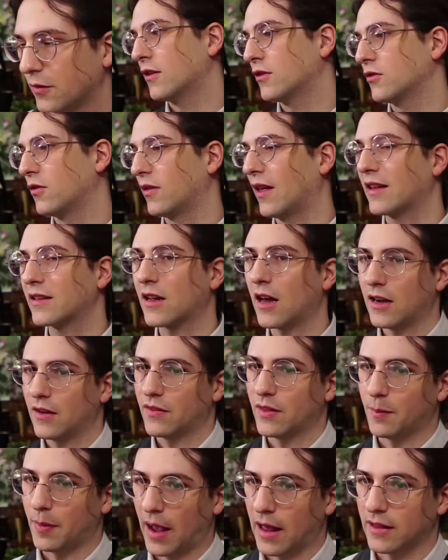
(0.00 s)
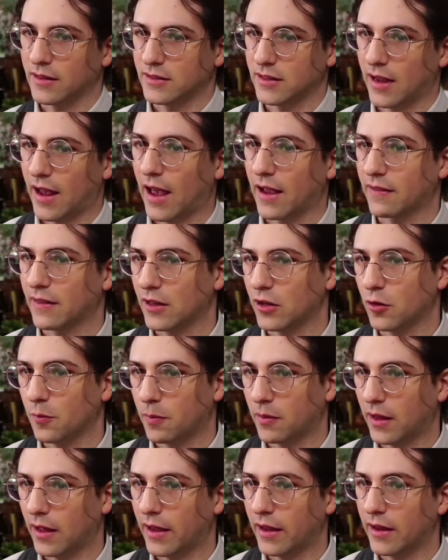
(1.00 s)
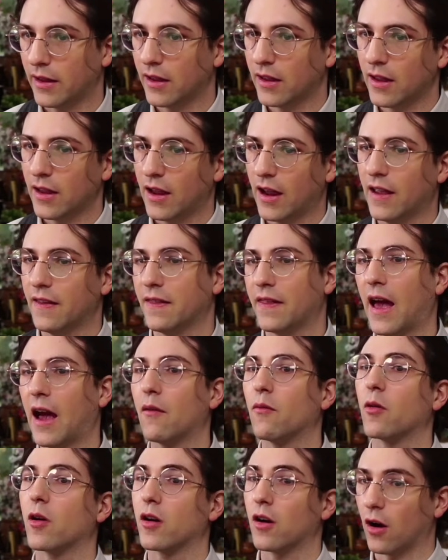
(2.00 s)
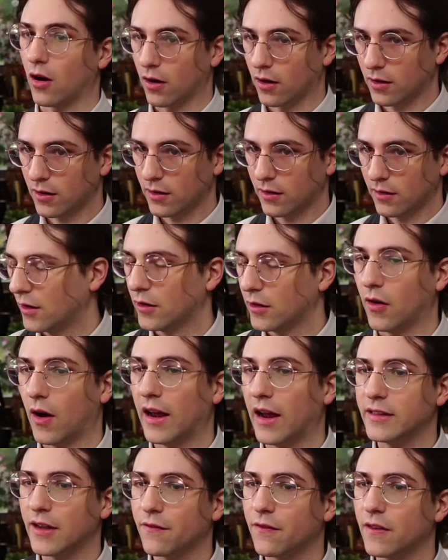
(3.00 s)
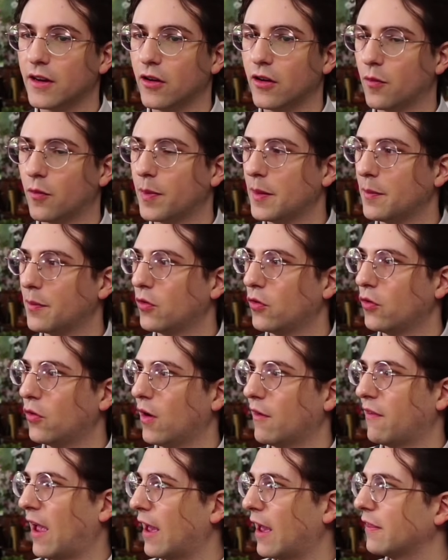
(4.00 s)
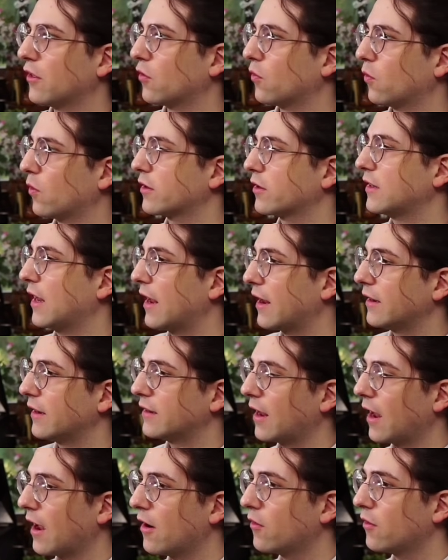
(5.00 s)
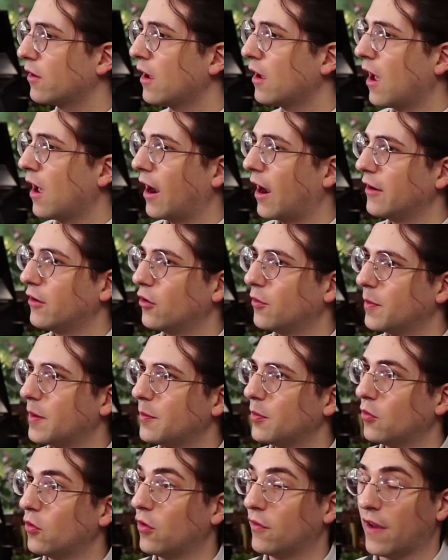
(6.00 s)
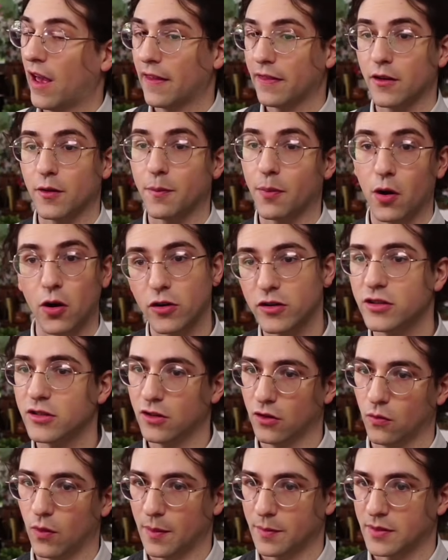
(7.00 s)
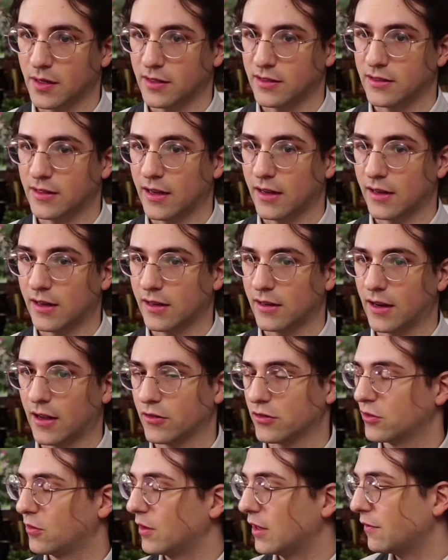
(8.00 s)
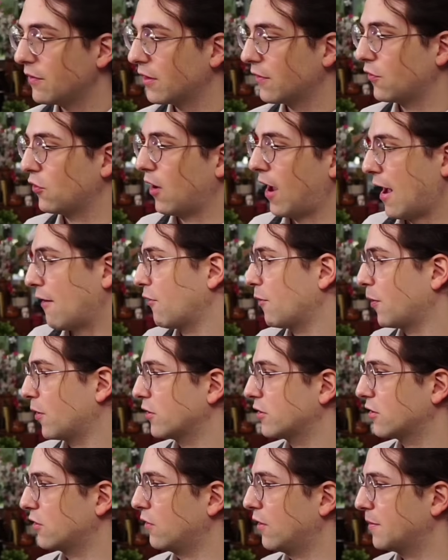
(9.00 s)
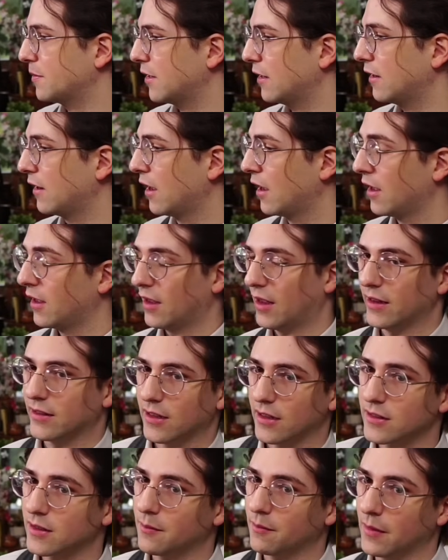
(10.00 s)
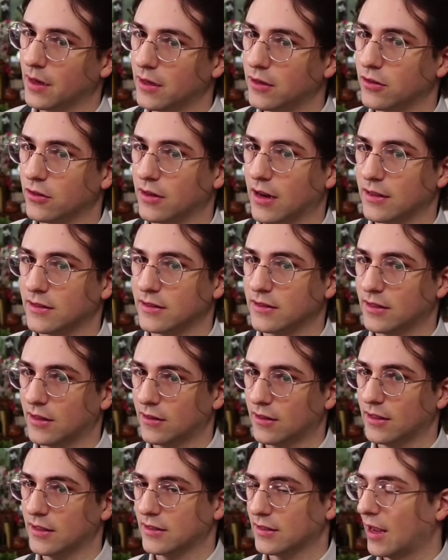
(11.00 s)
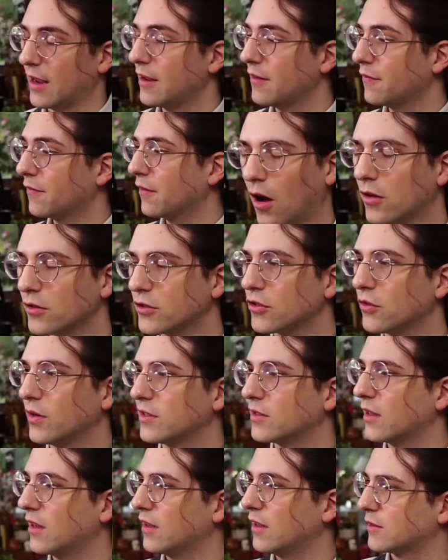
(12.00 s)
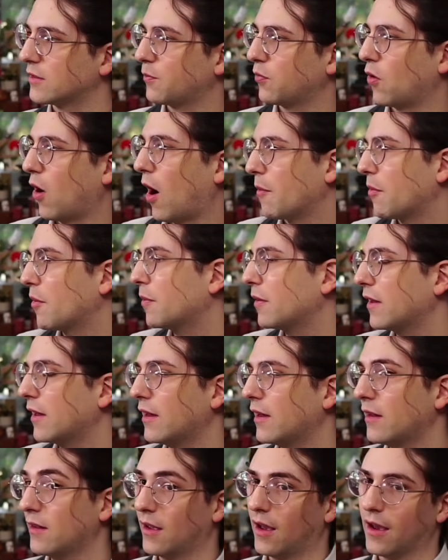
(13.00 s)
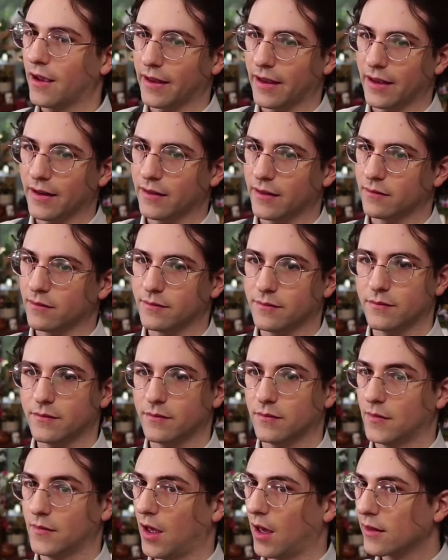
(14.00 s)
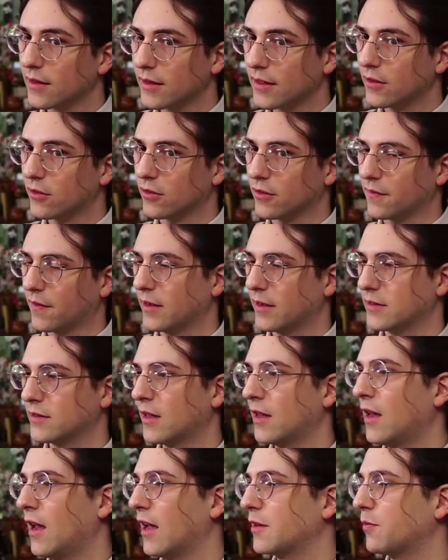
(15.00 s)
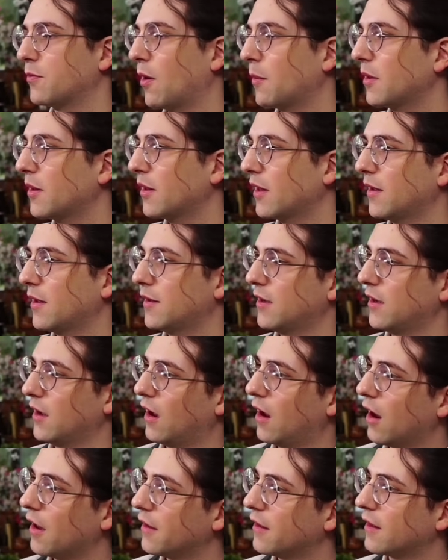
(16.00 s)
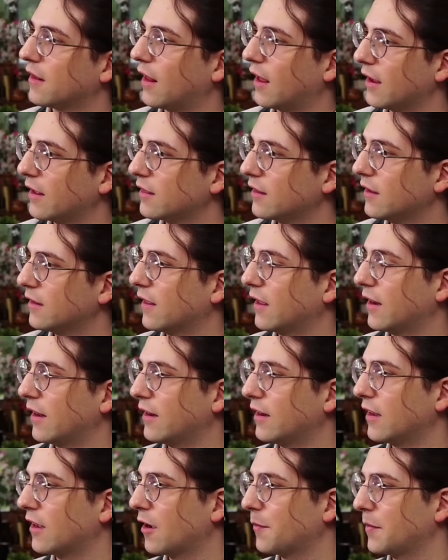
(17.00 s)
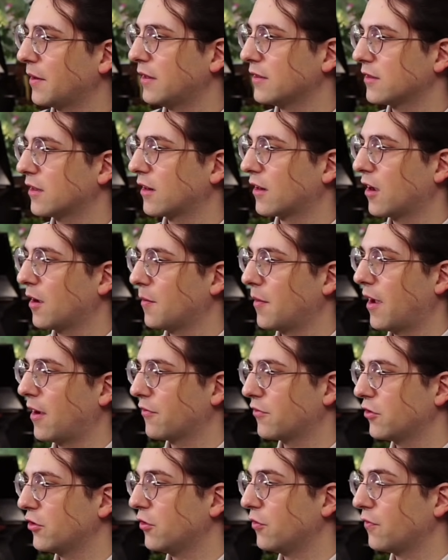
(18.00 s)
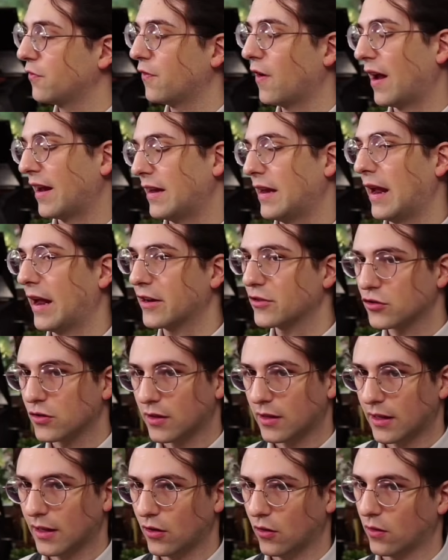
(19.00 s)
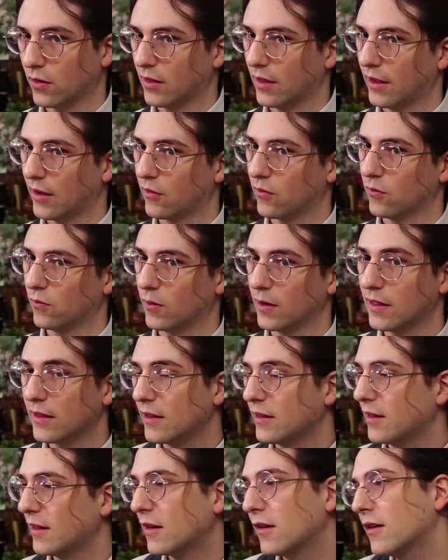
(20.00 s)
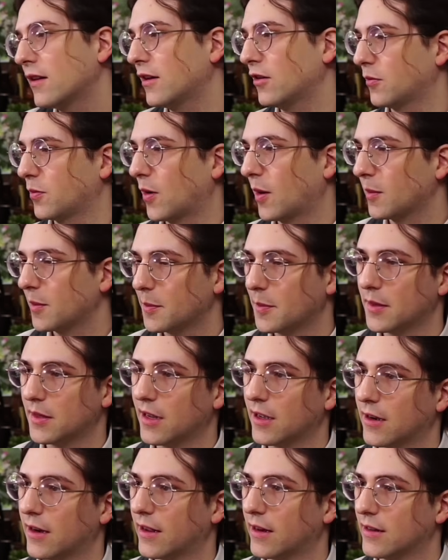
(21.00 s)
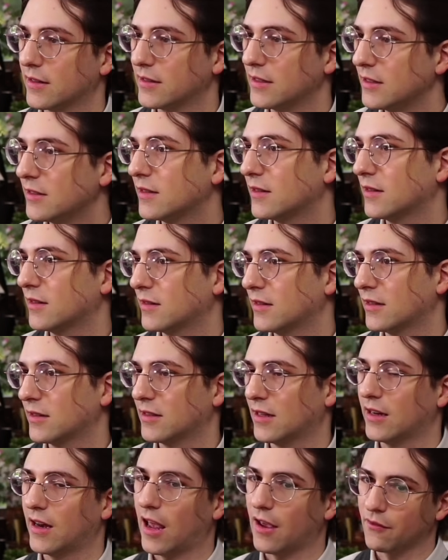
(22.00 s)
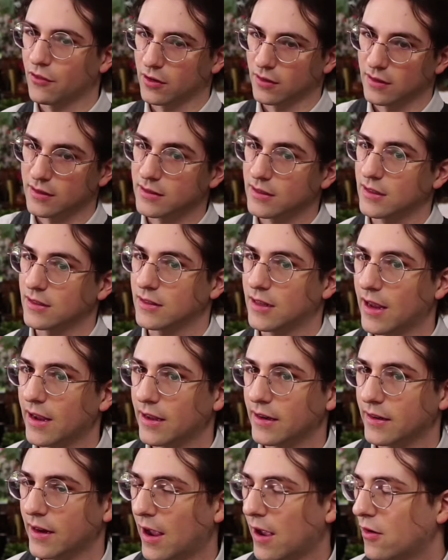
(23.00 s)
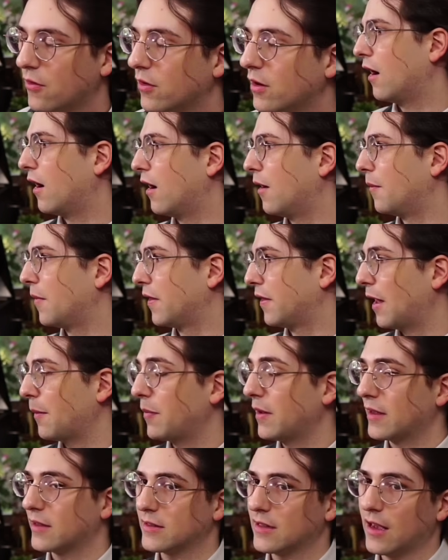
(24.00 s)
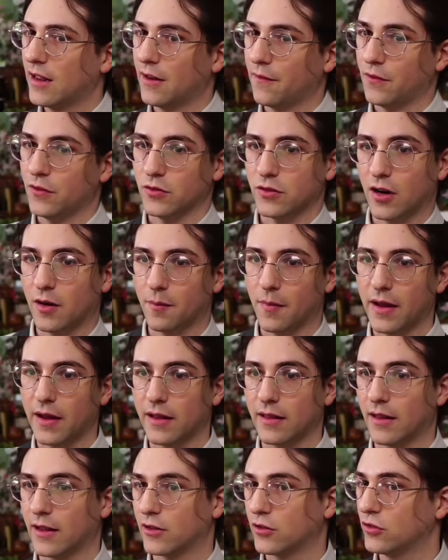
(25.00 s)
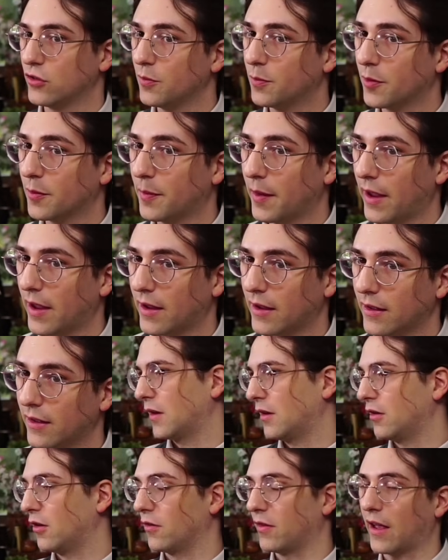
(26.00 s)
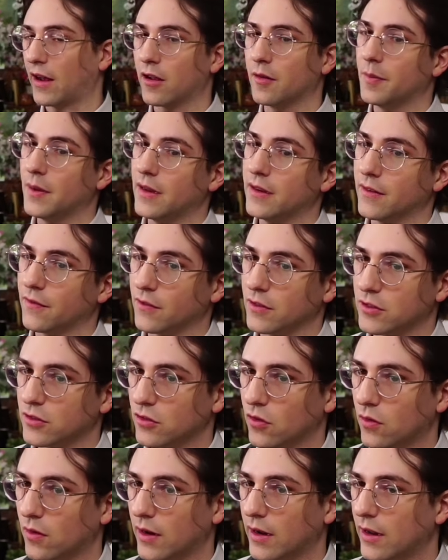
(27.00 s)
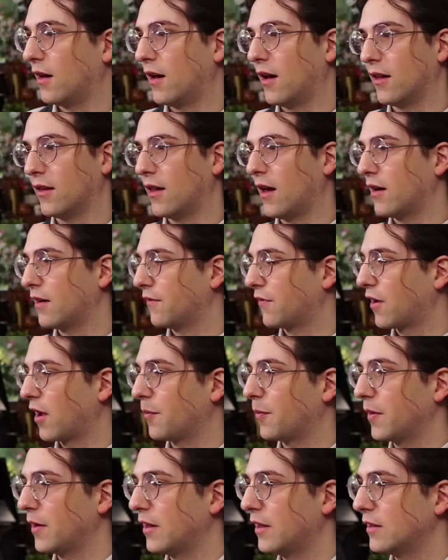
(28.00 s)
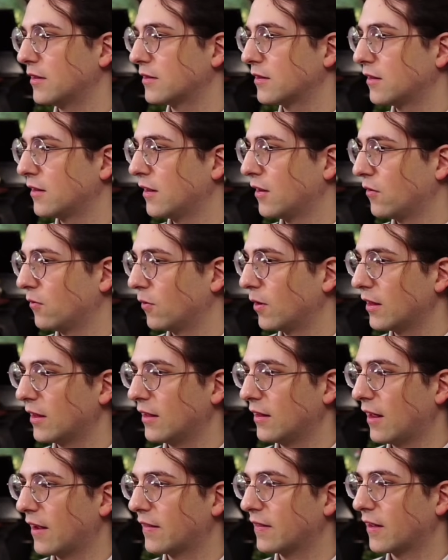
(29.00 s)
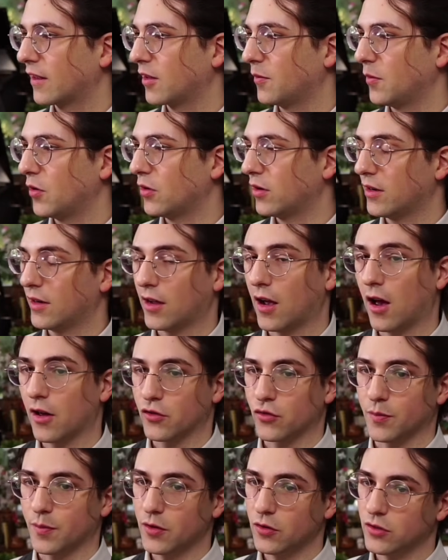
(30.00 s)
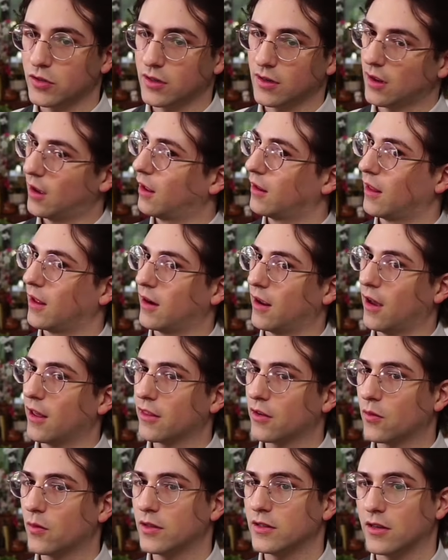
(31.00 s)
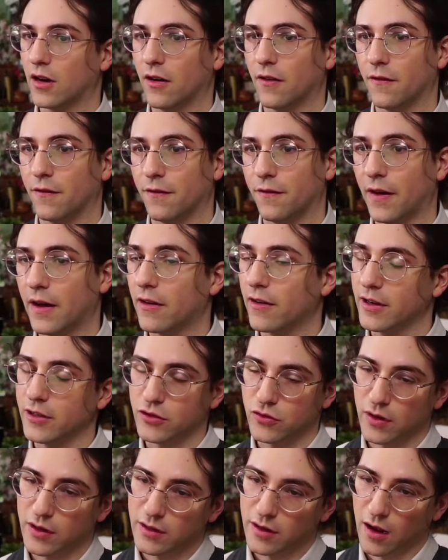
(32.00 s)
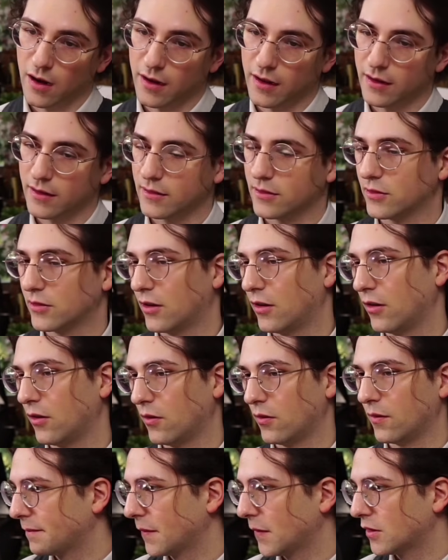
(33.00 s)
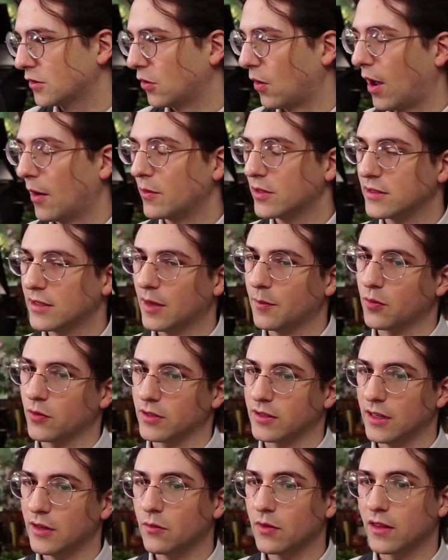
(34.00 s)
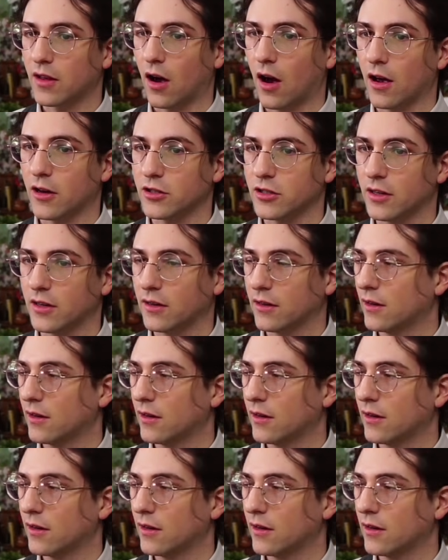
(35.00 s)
So that's kind of the balancing act that you play in that regard. You know, I definitely know people who have had their work taken down. I know people who have had their personal websites taken down. So even if you have a personal website, it doesn't mean you're necessarily safe. Also, it's it's probably, again, not legal advice, it's probably unlikely that any company is going to come after you financially or like really legally. You're probably going to get a cease and desist and have your listings taken down. Um, that being said, if you start making like super bank, you know, that could be a different story. A lot of companies really like the community contribution. A lot of other ones are very strict on it. So, so I would say proceed with caution.